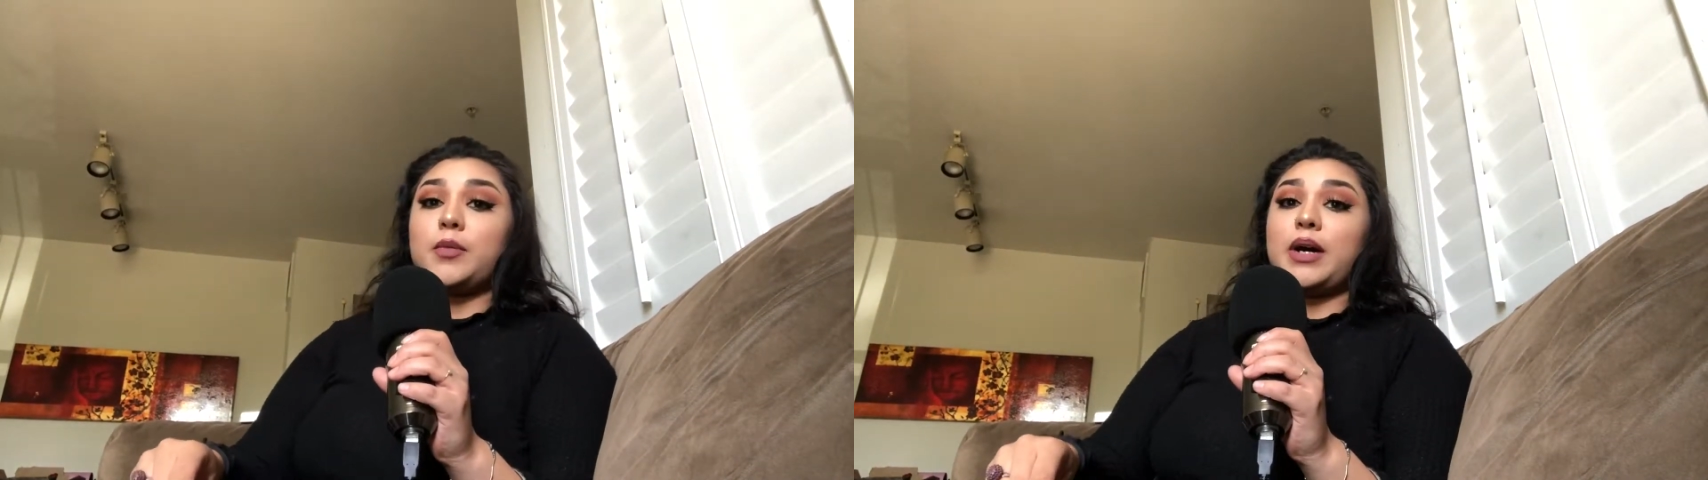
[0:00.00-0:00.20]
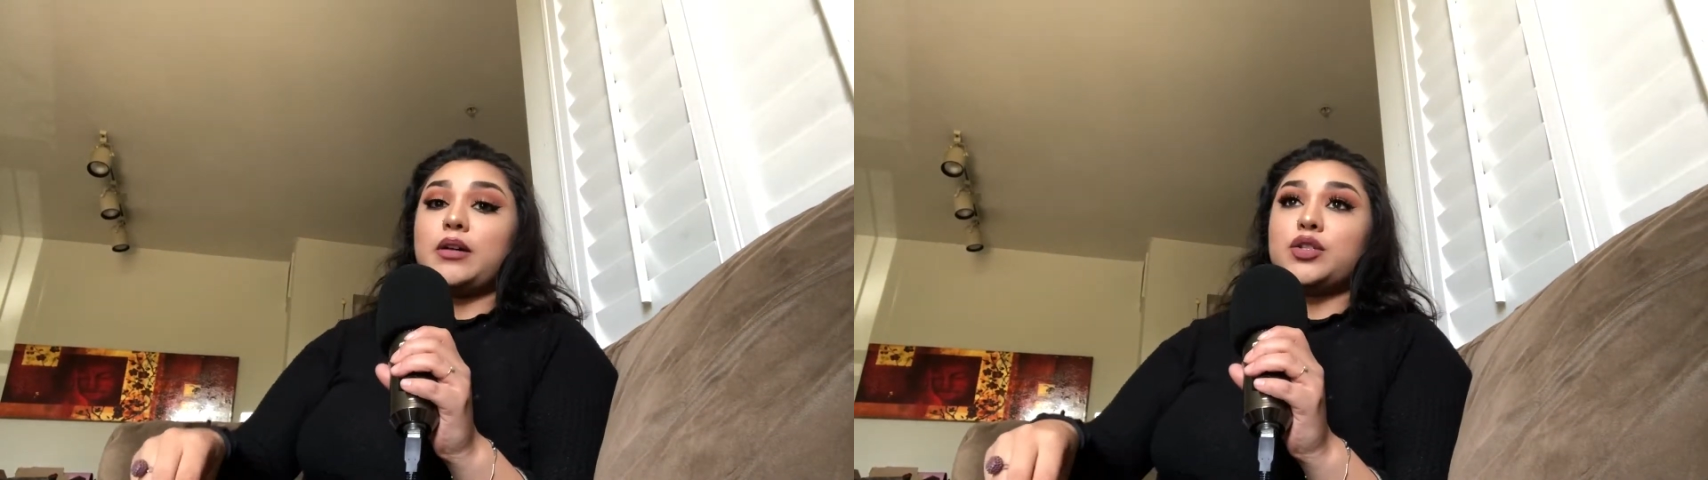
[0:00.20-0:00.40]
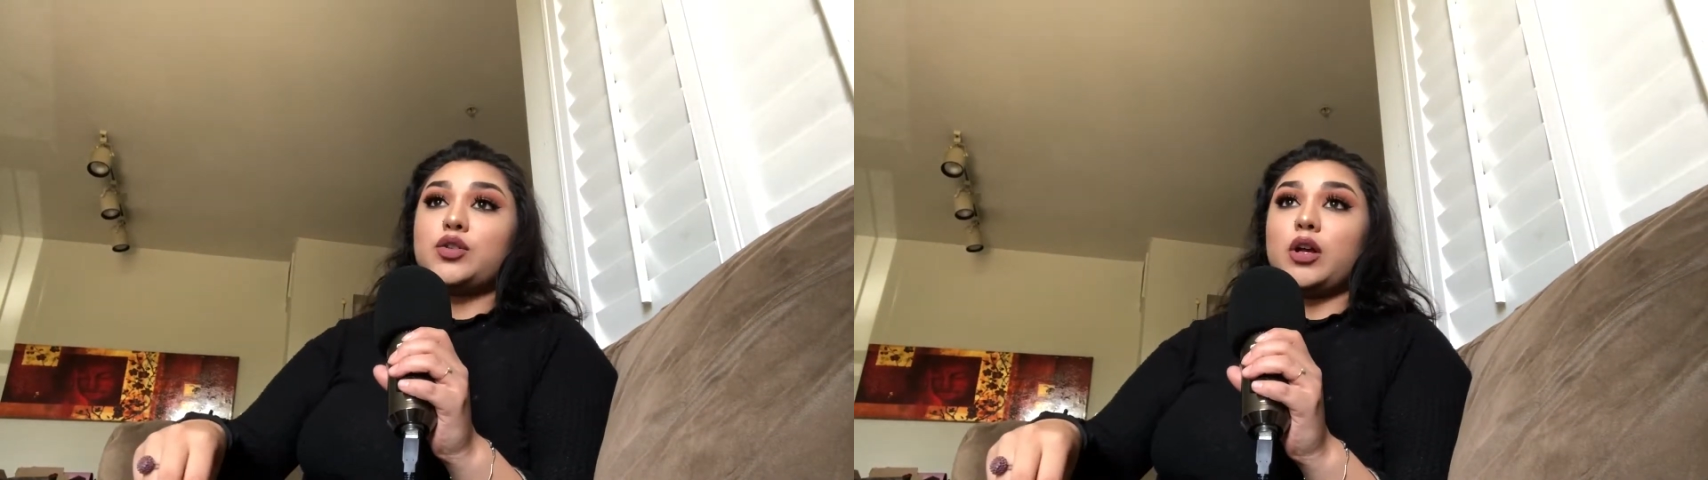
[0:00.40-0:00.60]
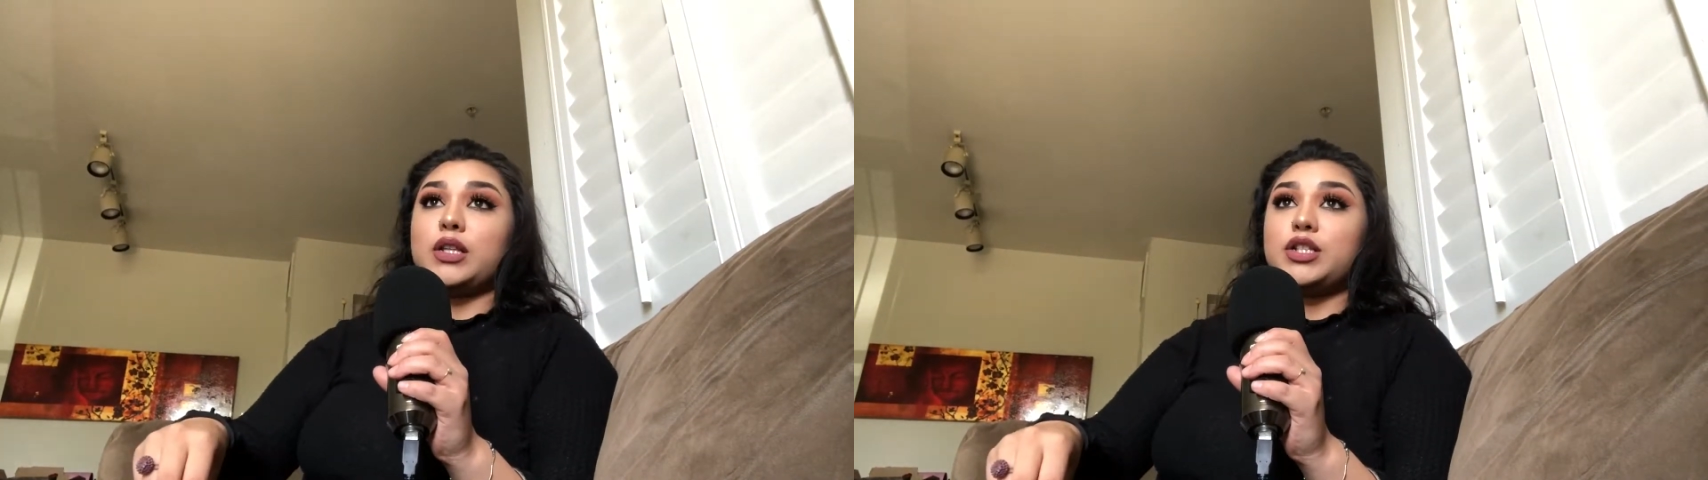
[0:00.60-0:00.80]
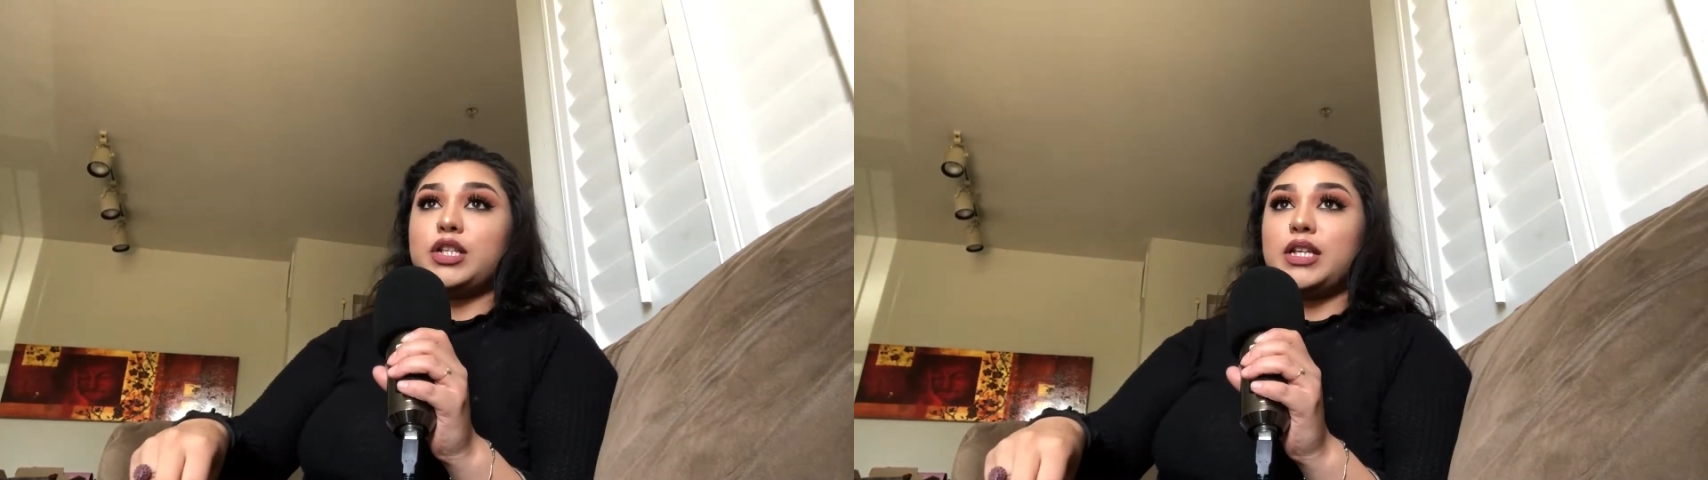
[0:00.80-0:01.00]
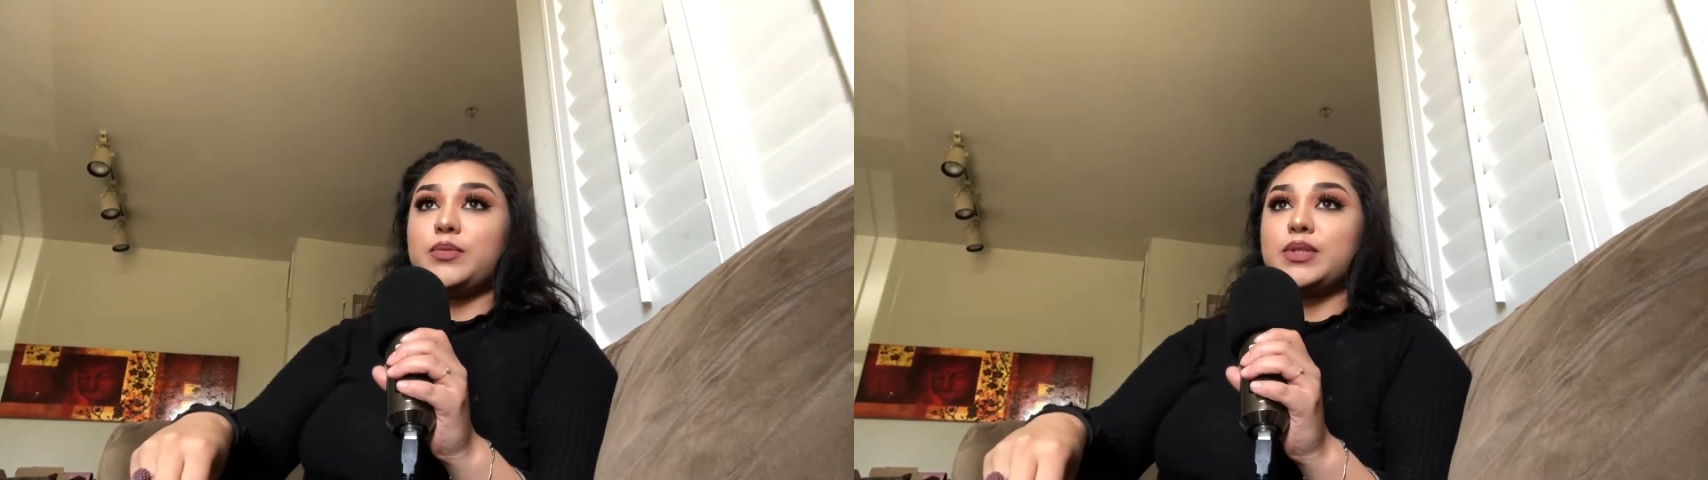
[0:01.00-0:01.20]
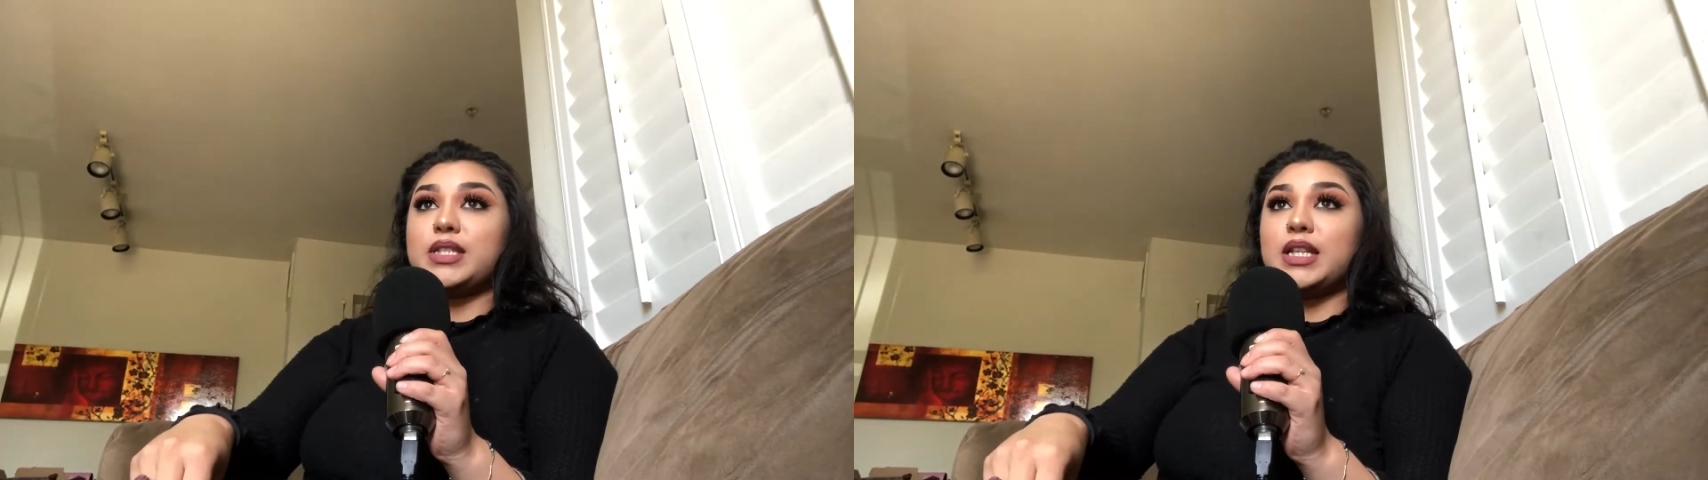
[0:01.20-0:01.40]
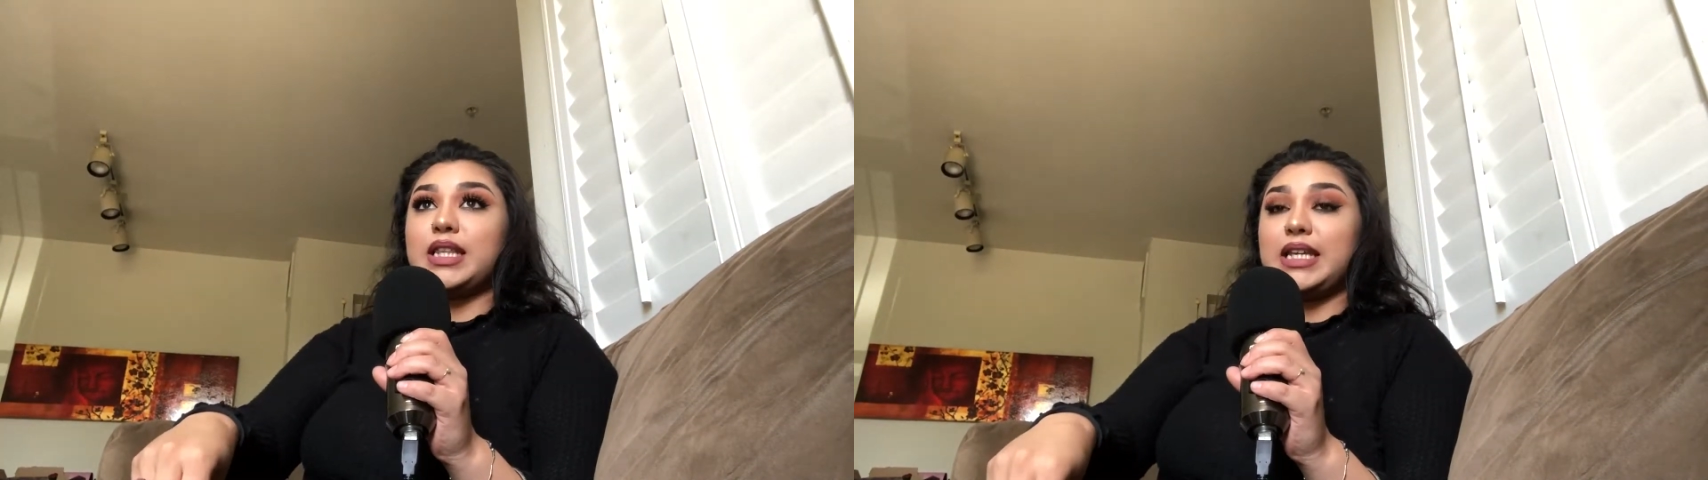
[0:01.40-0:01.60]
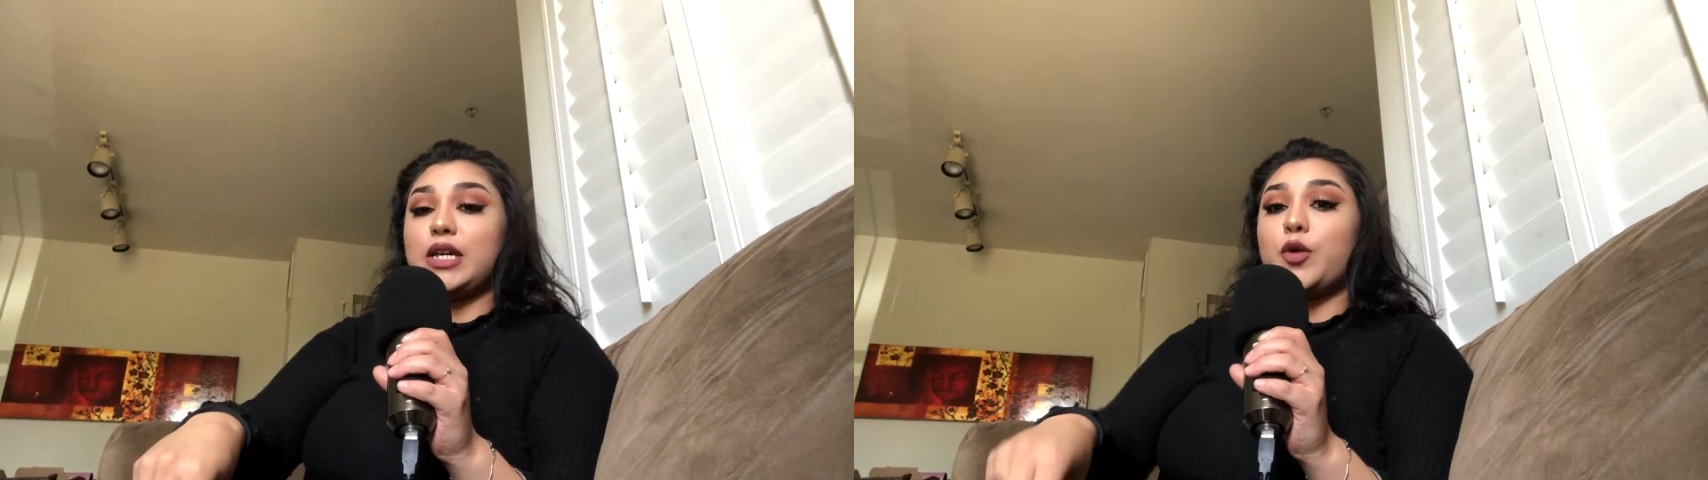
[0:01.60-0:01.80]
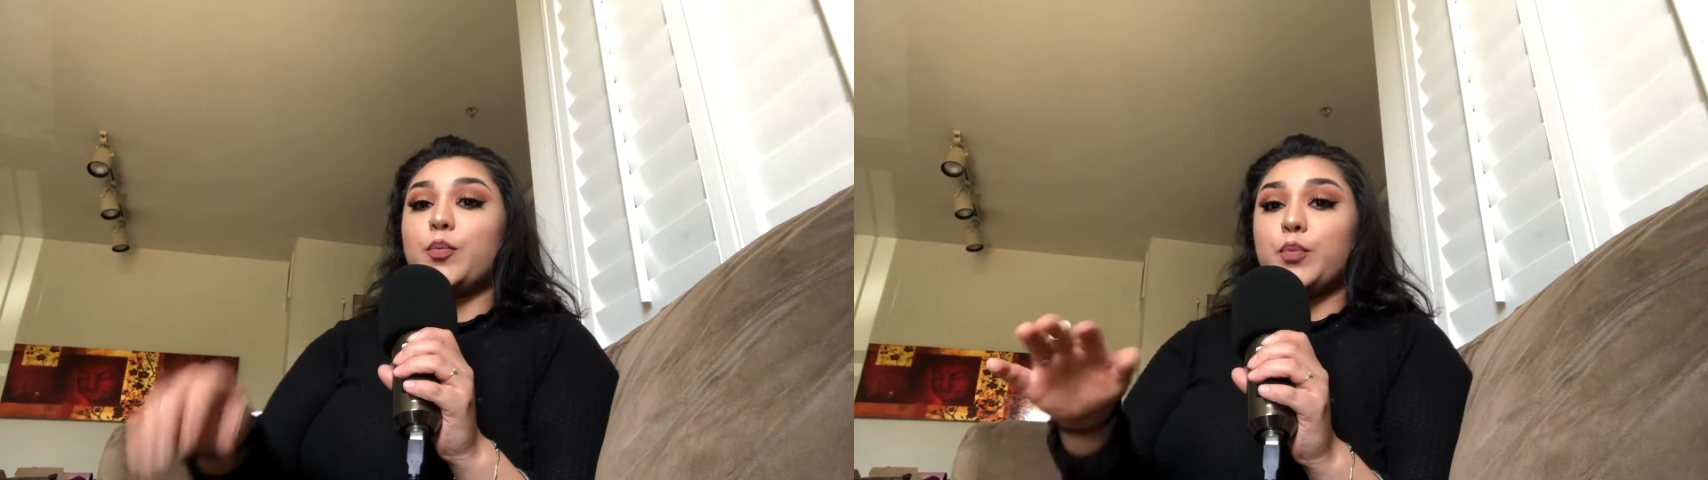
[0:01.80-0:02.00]
about astrology, he was a
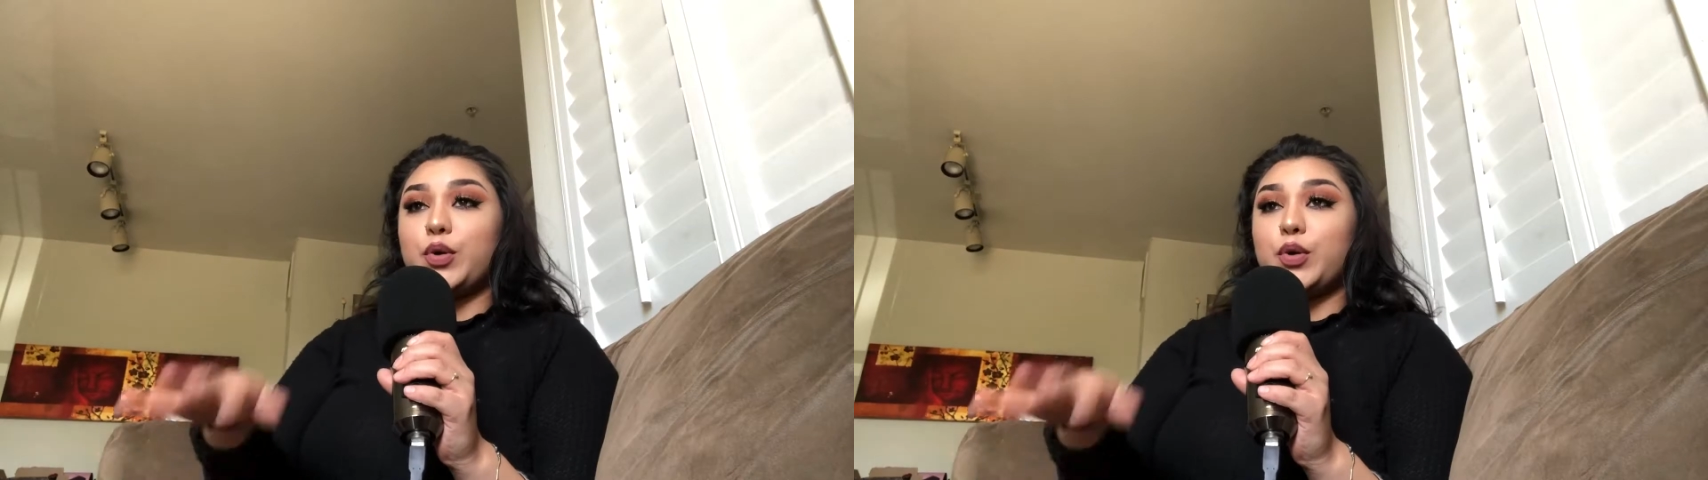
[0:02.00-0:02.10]
Leo